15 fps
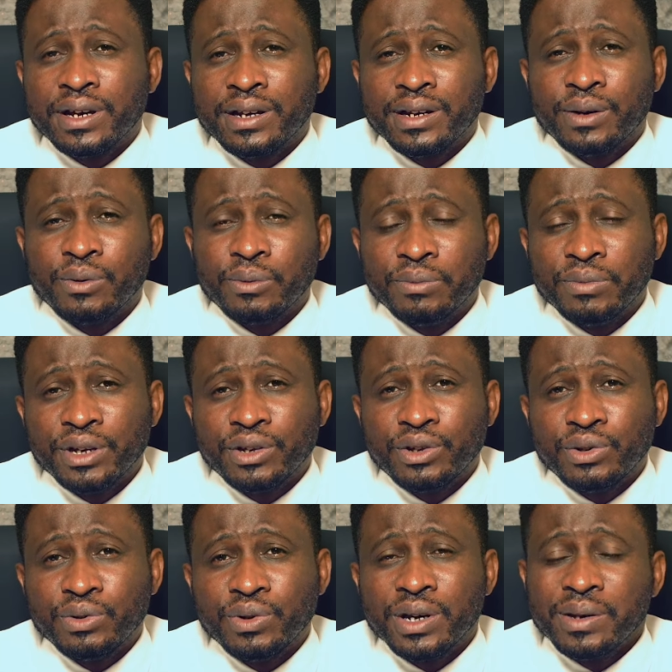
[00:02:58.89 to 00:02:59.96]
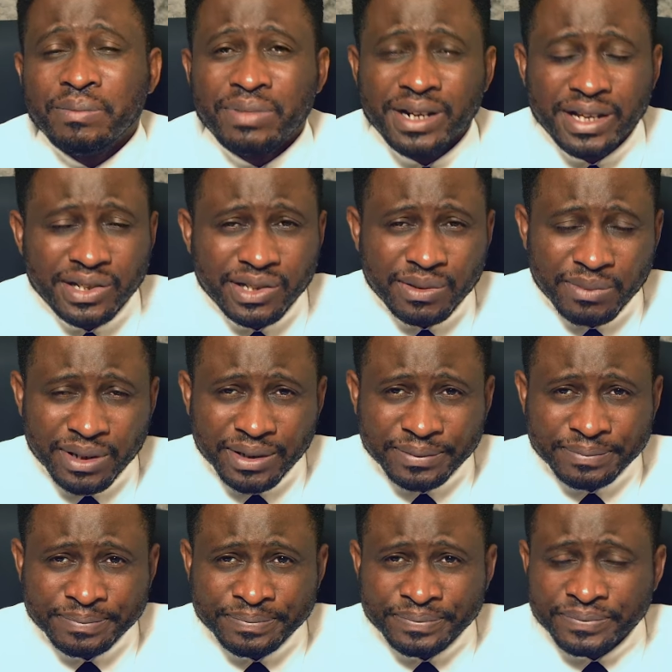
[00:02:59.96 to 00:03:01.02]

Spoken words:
and I will make you a blessed man.